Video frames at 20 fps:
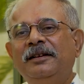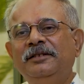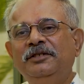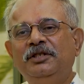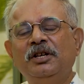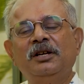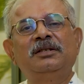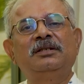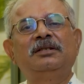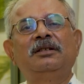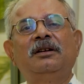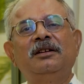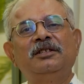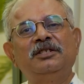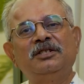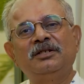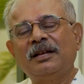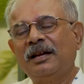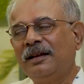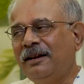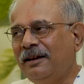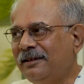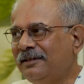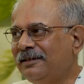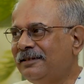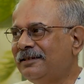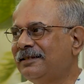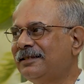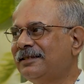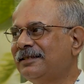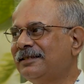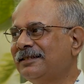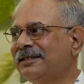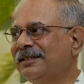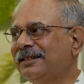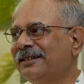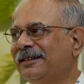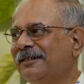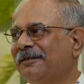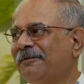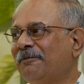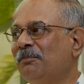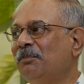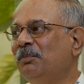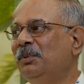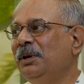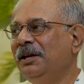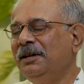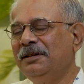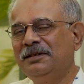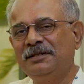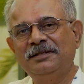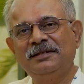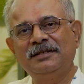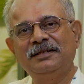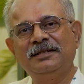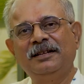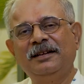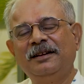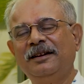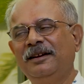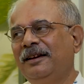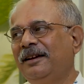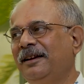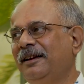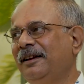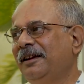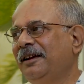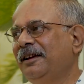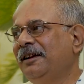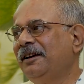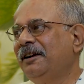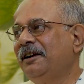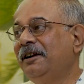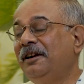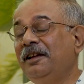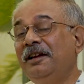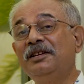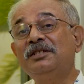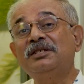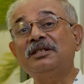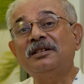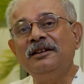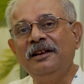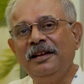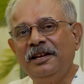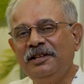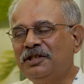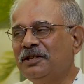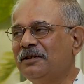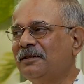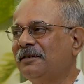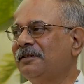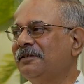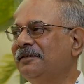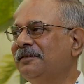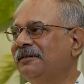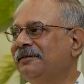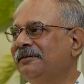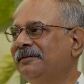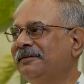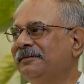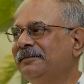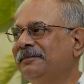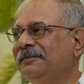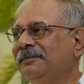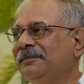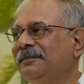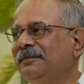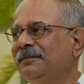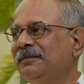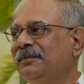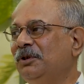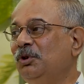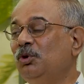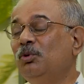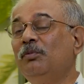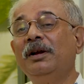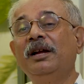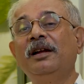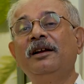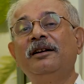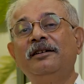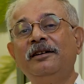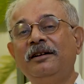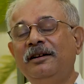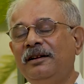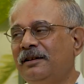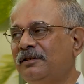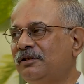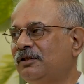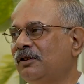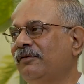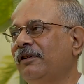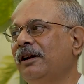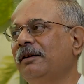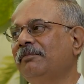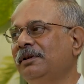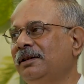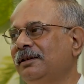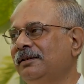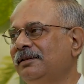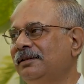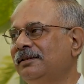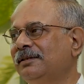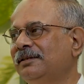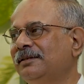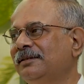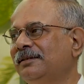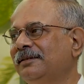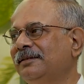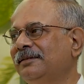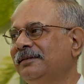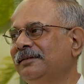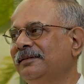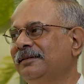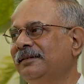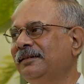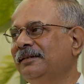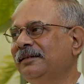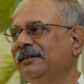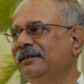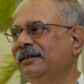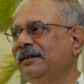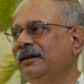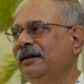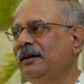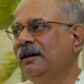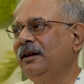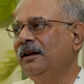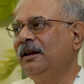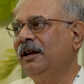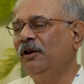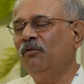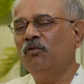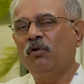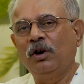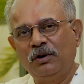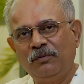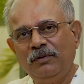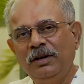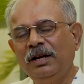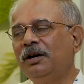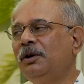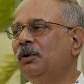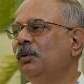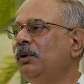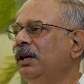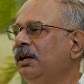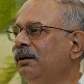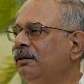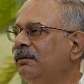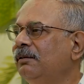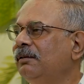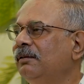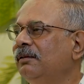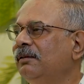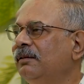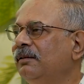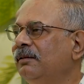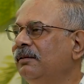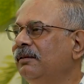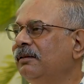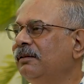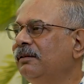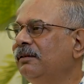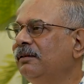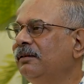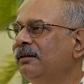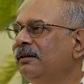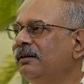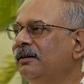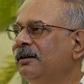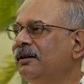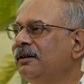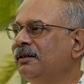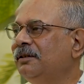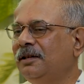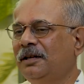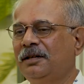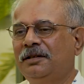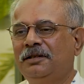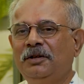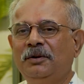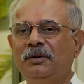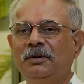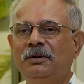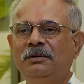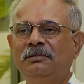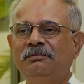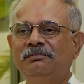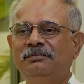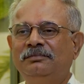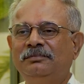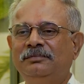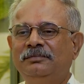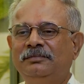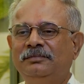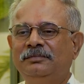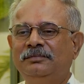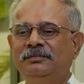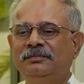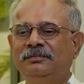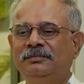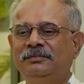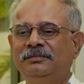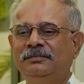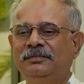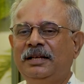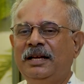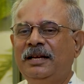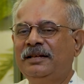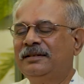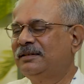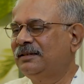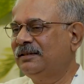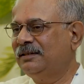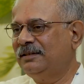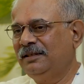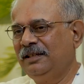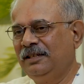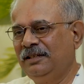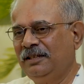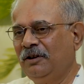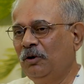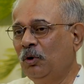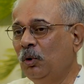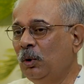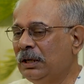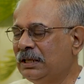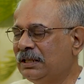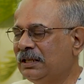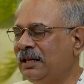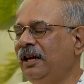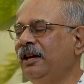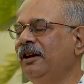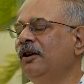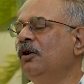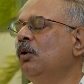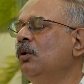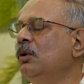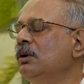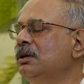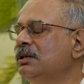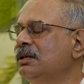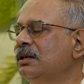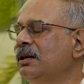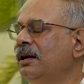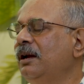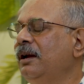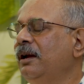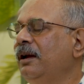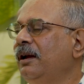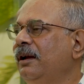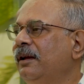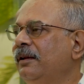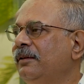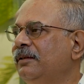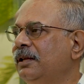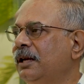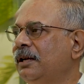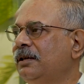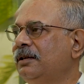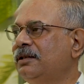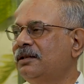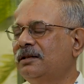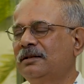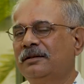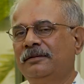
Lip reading: just search silence, peace, taste nature. You may get a taste of happiness. And what we are doing, that, as the old saying goes, that